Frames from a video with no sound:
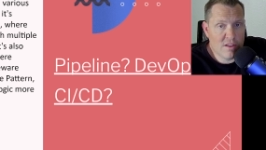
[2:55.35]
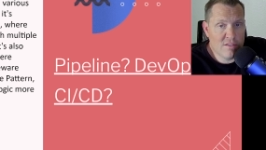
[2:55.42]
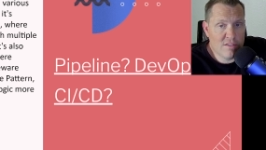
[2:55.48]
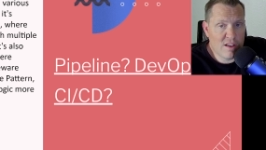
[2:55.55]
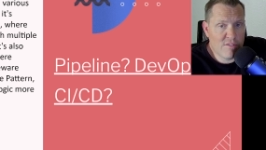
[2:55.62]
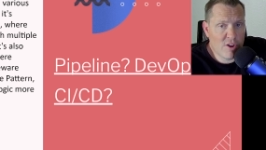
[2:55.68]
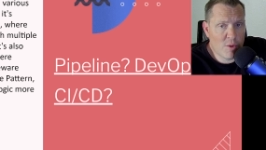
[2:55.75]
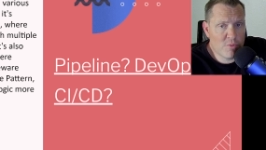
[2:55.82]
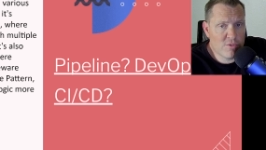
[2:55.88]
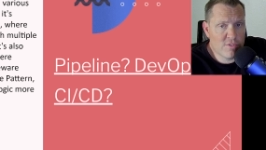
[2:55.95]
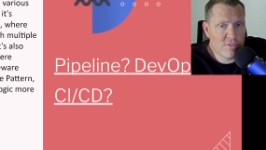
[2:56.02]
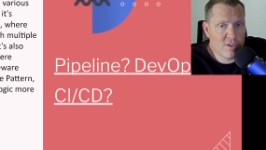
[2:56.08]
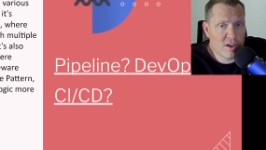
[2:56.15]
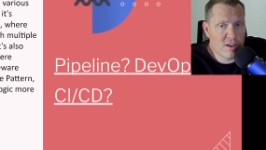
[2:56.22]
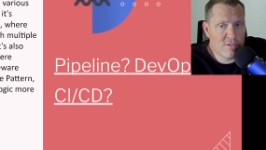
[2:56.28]
In DevOps and
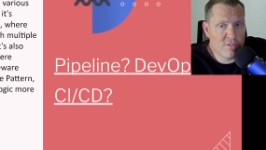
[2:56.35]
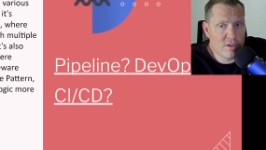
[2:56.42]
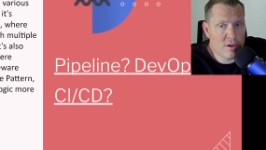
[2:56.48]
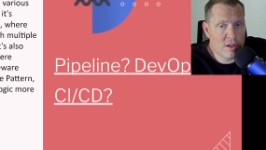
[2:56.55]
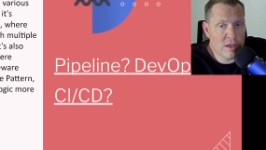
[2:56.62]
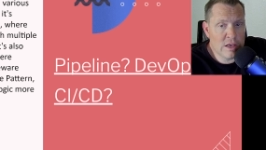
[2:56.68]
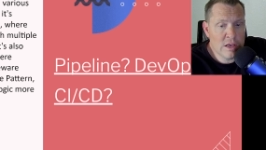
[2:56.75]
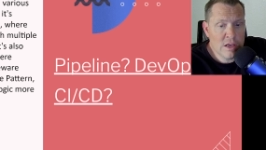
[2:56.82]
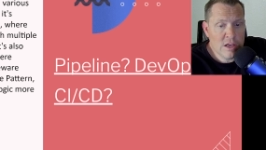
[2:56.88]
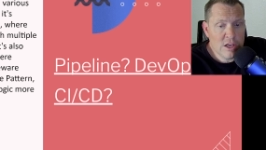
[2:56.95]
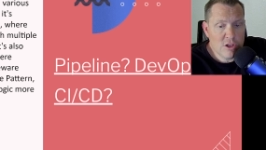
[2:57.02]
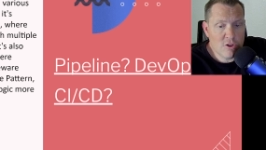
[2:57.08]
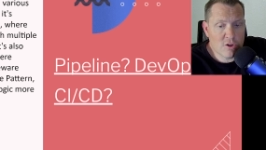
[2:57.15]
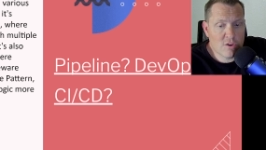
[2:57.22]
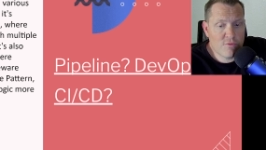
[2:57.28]
C I C D,
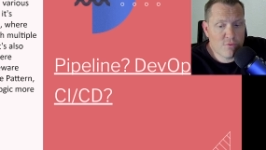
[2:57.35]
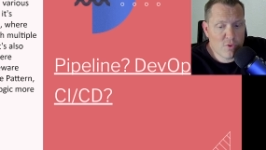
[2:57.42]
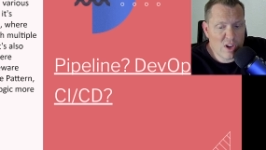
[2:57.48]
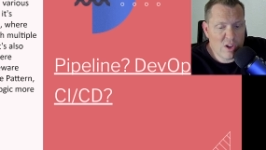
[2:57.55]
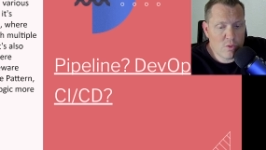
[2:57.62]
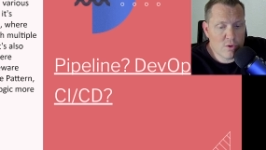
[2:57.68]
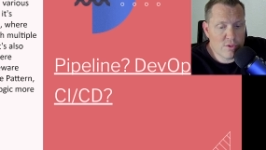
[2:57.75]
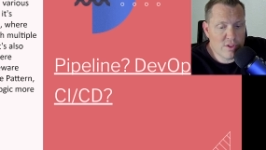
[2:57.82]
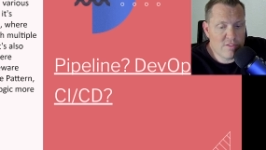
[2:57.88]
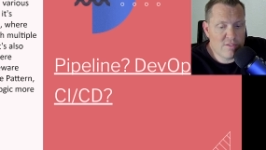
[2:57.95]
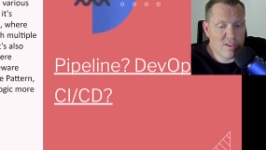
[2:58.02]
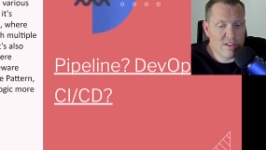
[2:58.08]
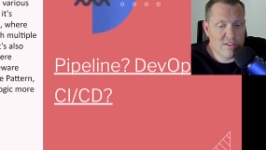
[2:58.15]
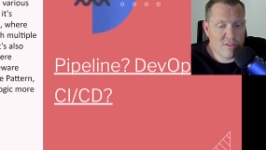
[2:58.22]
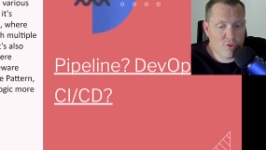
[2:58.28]
you frequently
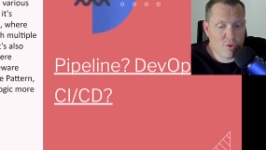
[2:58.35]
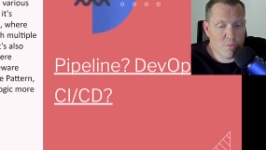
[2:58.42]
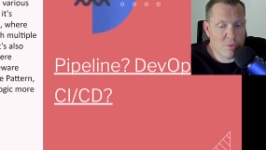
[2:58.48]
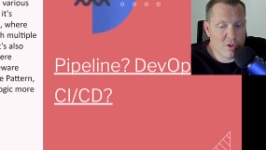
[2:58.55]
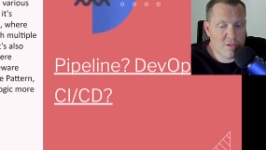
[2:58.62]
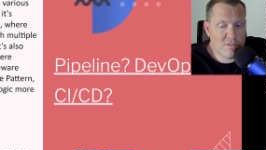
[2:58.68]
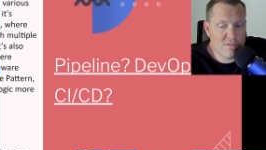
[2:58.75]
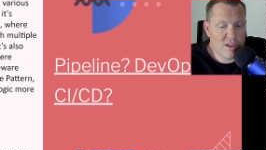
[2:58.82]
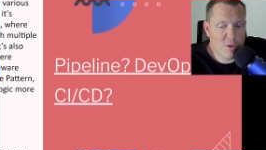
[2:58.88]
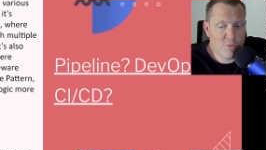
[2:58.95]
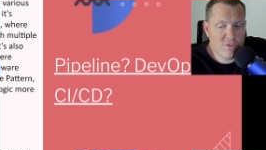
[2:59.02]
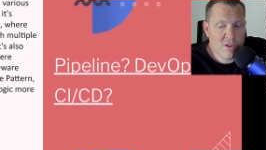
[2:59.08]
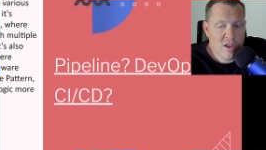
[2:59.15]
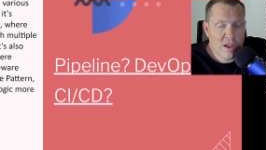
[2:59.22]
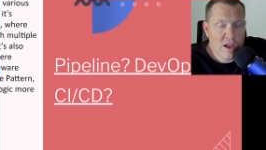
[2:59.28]
see different build steps,